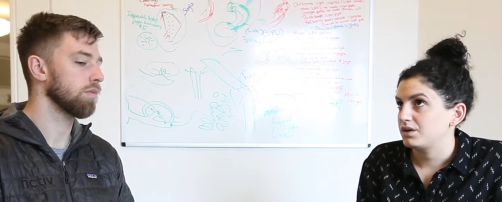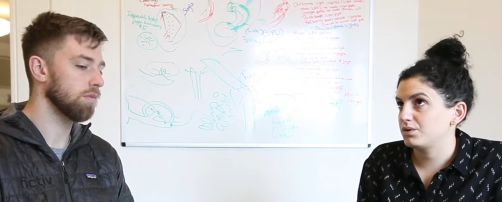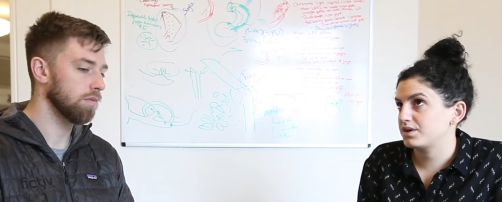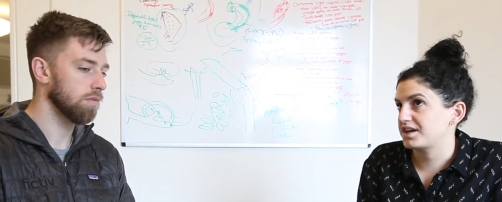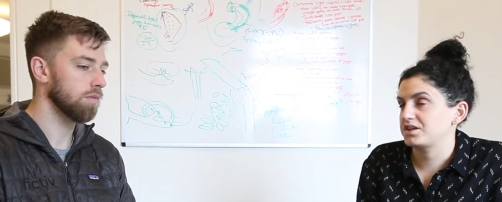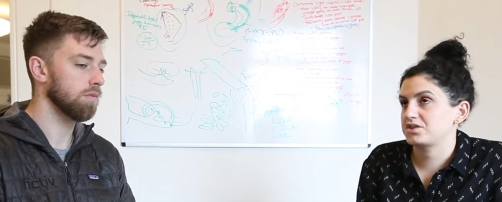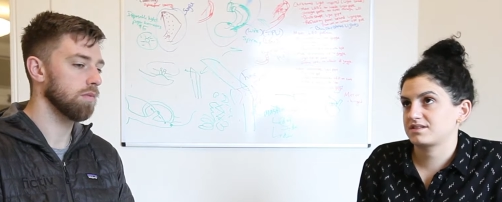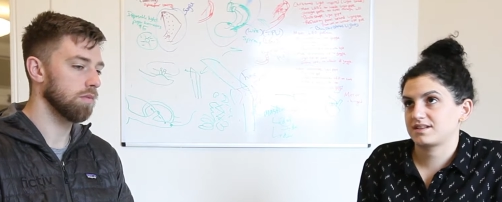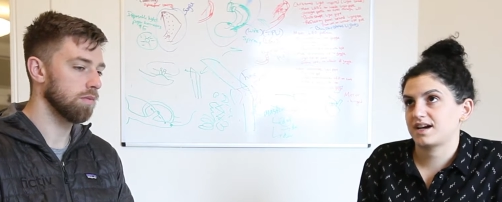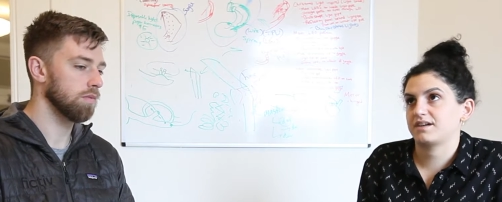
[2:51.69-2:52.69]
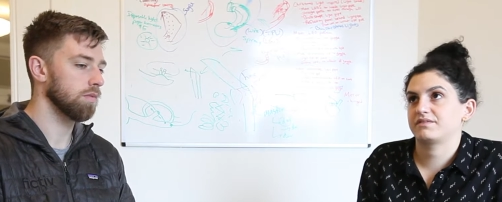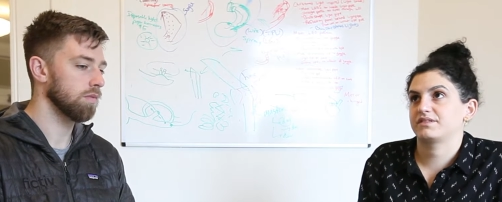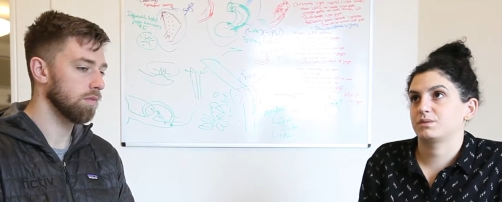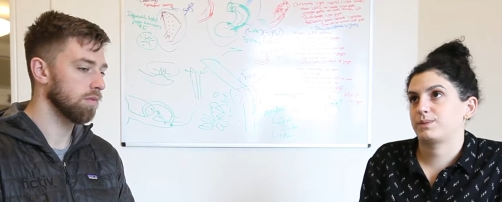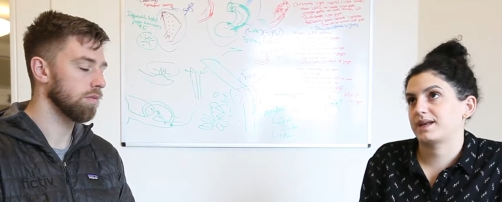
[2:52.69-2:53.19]
Speaker 1: you can't just have
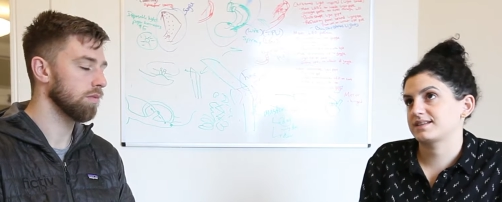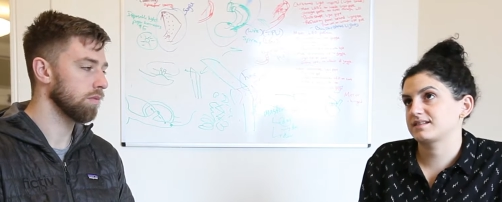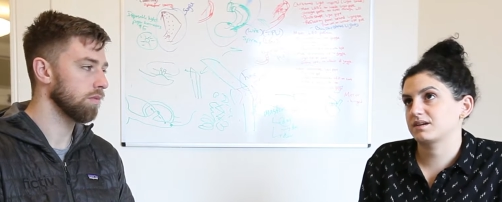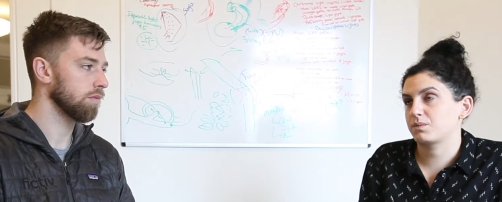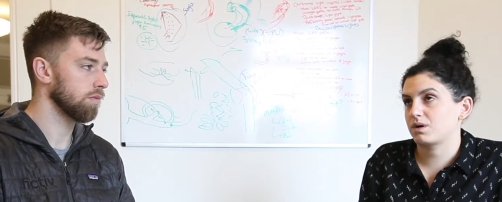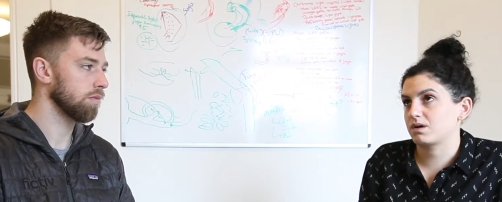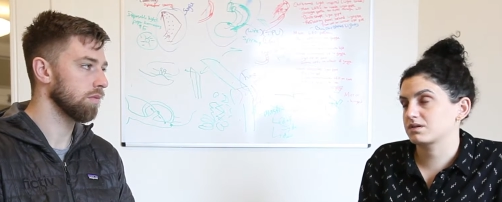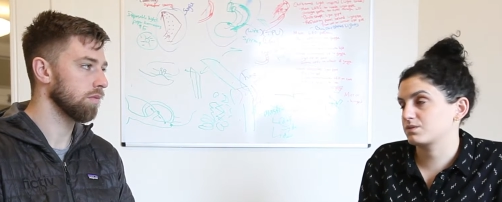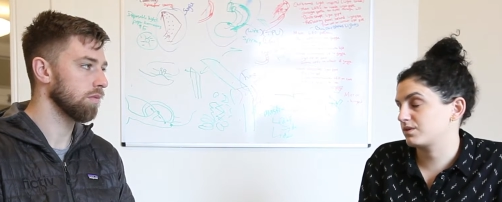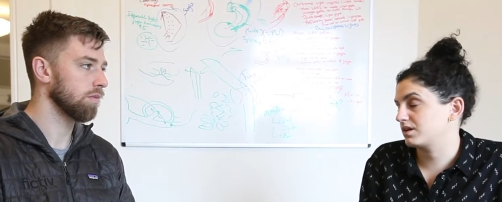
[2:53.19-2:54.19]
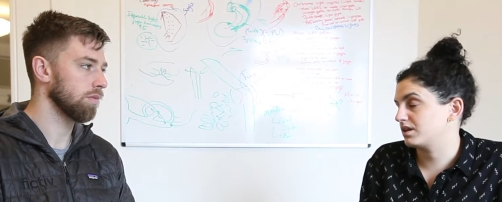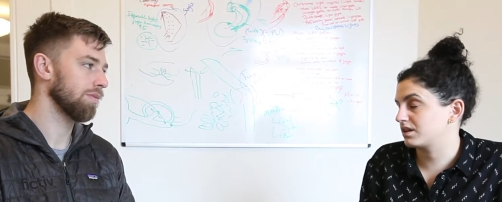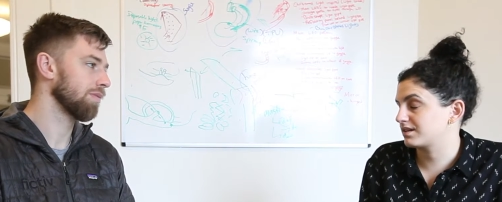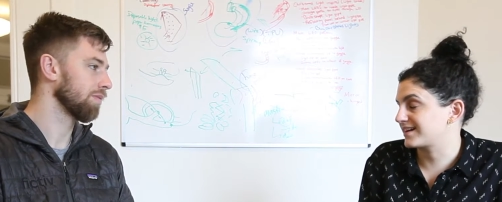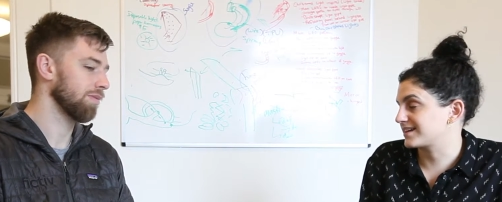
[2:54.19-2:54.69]
a plastic box with
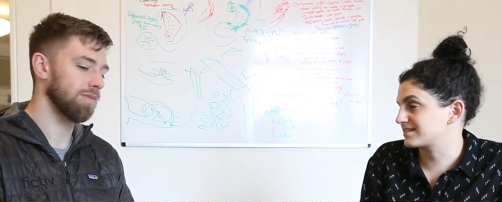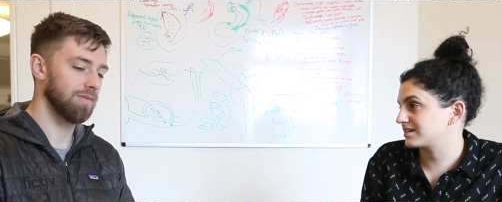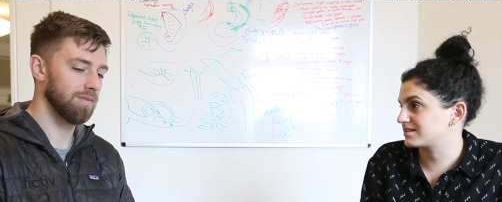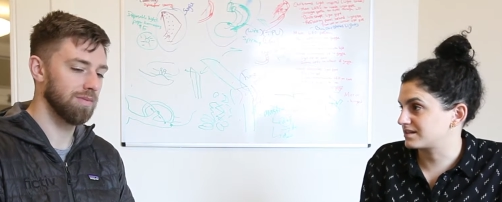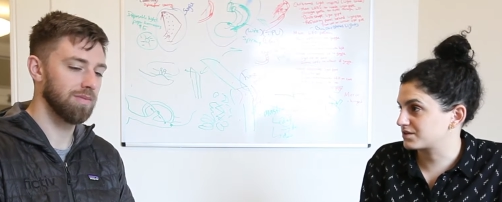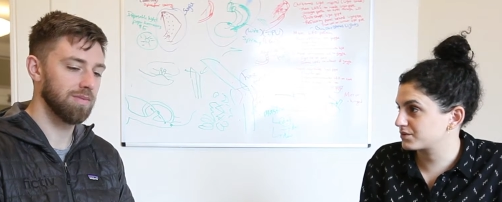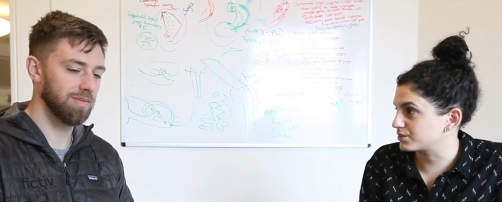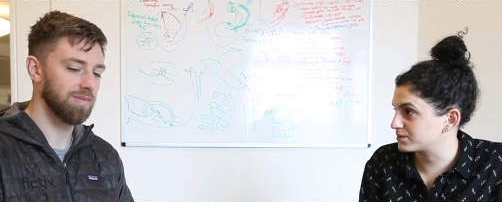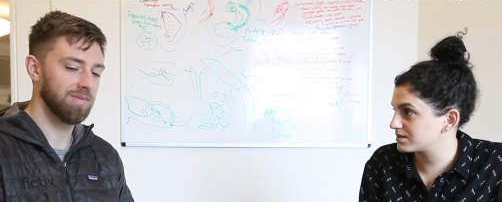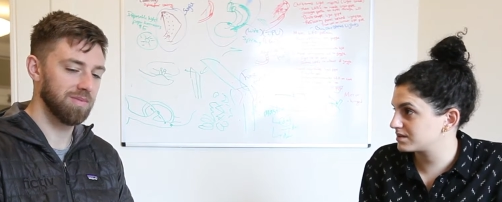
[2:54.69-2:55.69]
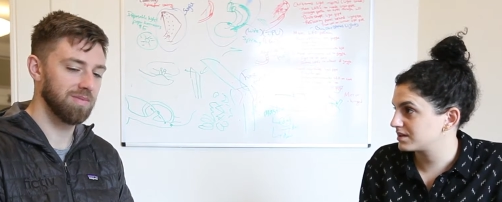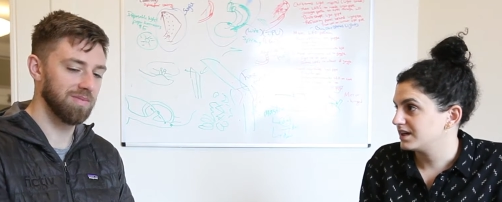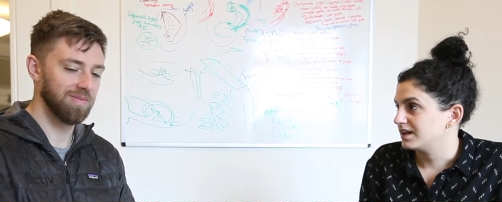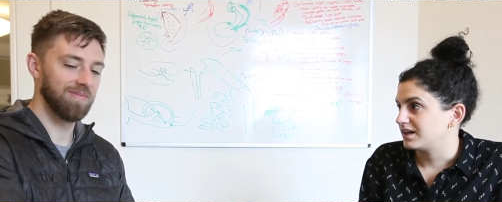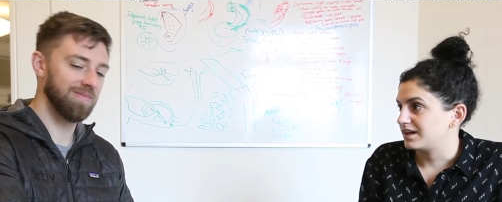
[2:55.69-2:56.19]
gaskets and screws
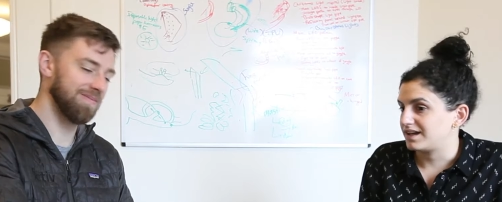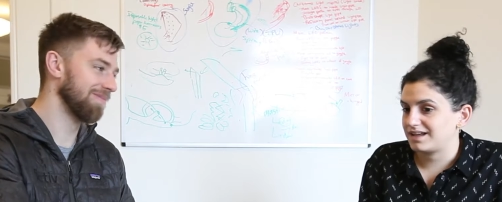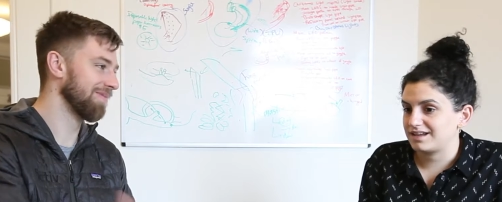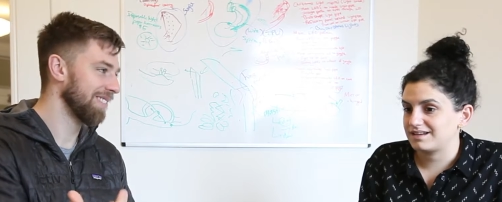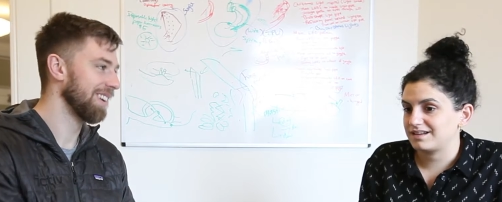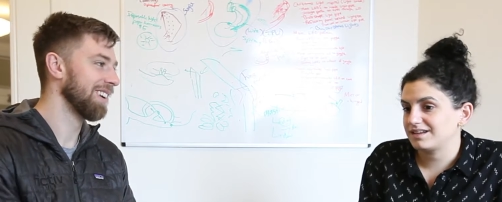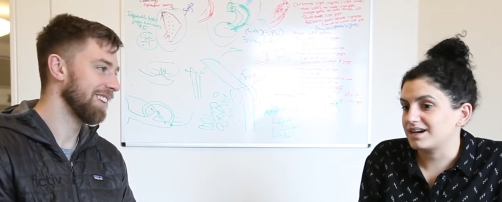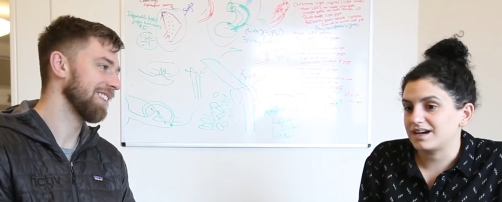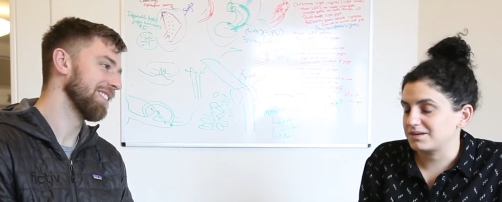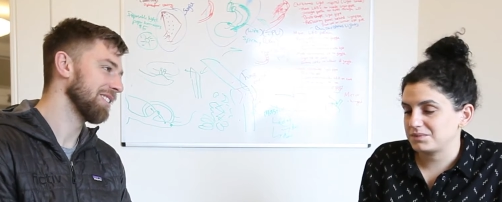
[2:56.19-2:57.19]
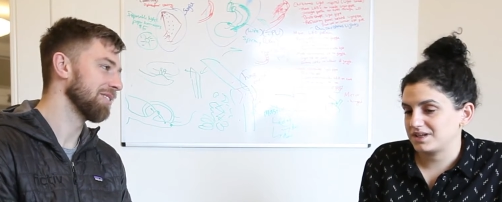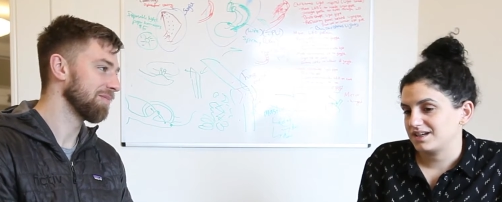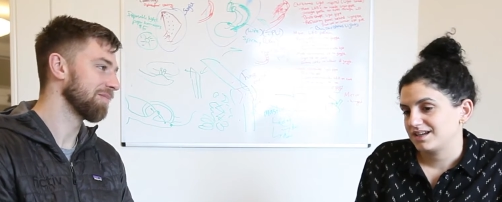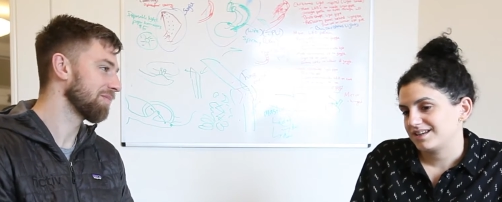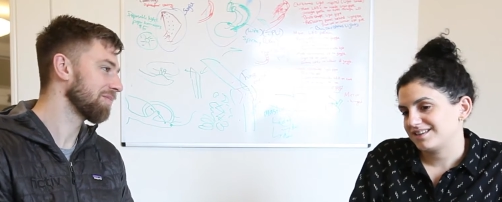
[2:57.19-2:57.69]
and yeah i mean
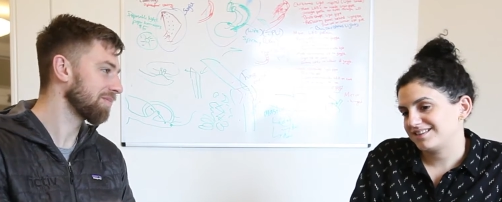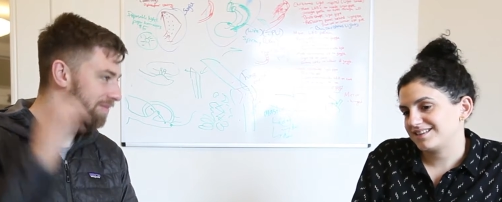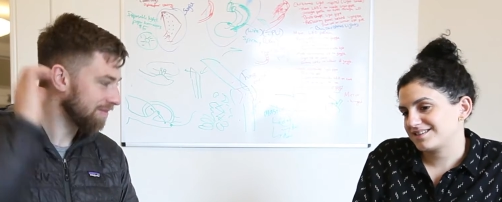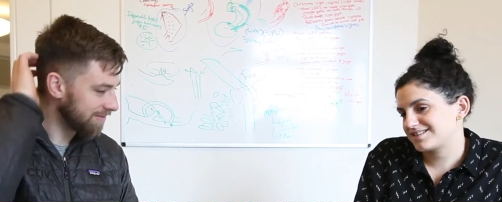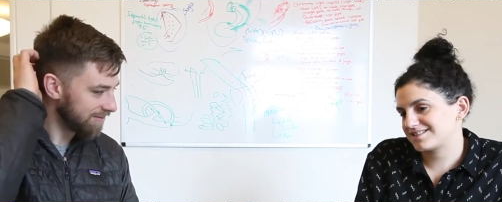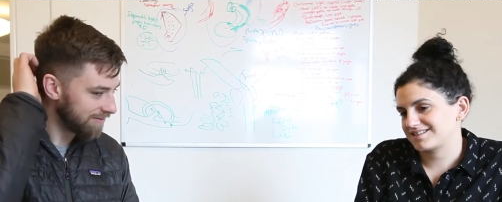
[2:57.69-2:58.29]
this